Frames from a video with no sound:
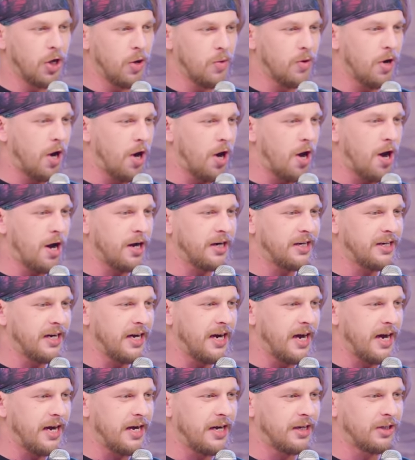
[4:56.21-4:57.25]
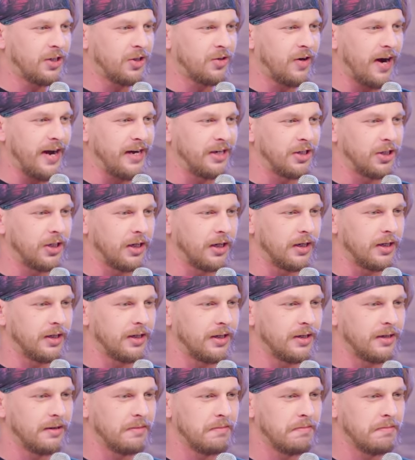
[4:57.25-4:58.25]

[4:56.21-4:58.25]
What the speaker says: Don't hogtie a stranger.